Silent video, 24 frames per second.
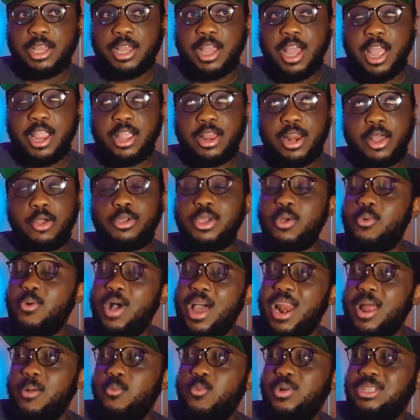And you're like, okay,
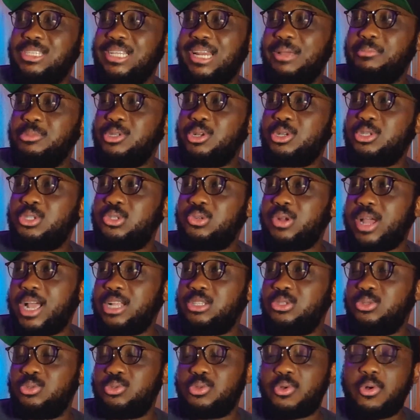while I'm waiting, let me just try
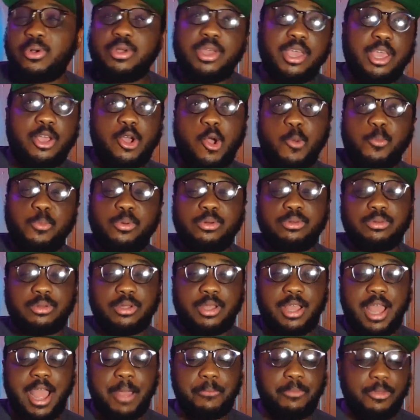to knock a couple.
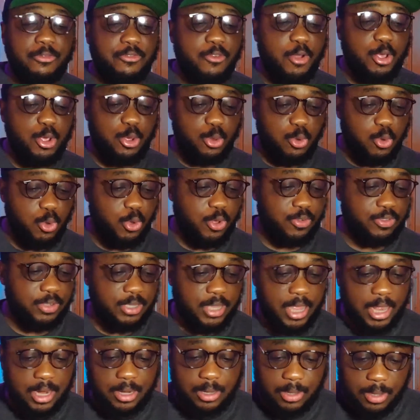And before you know, you're
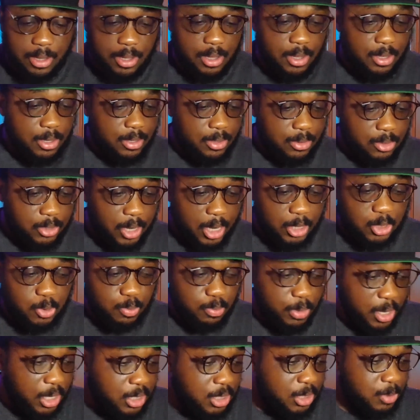still trying to
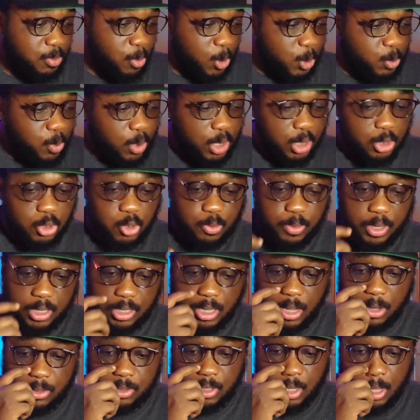make small
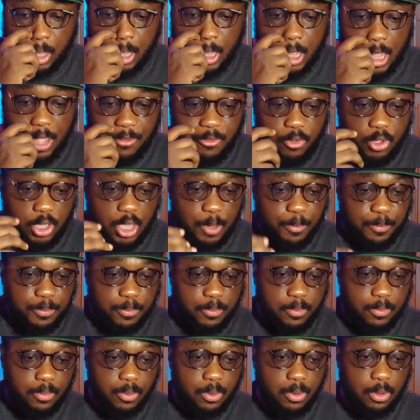instrumentals. If you keep
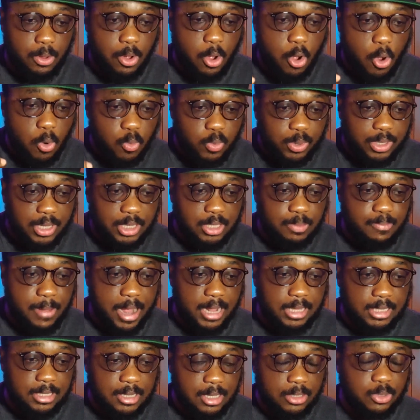on with this
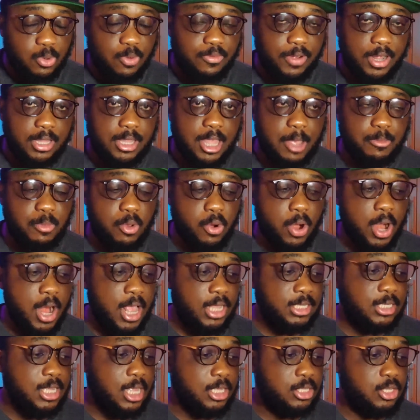mindset over time, you
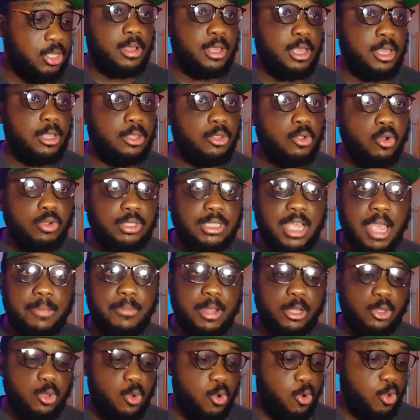realize that in no time
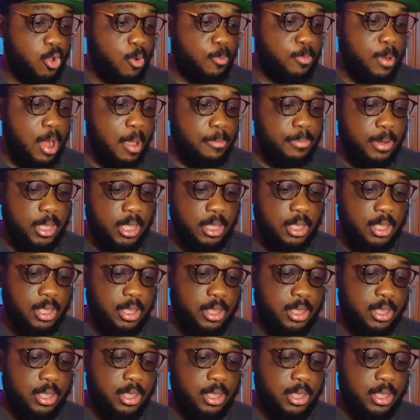at all, you're probably